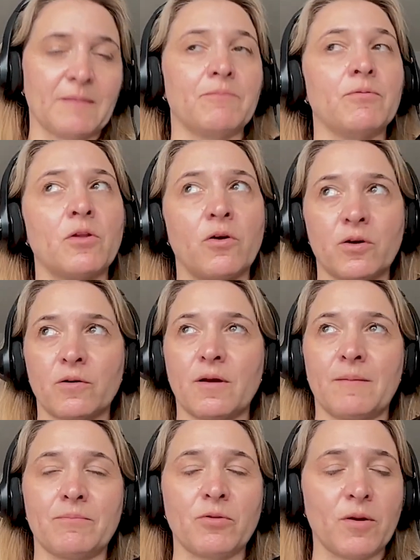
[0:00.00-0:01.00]

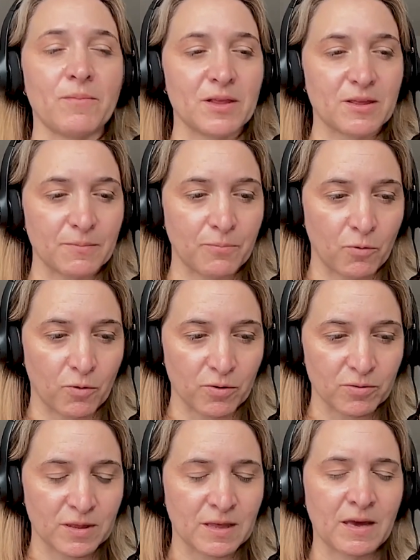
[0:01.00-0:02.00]
employment support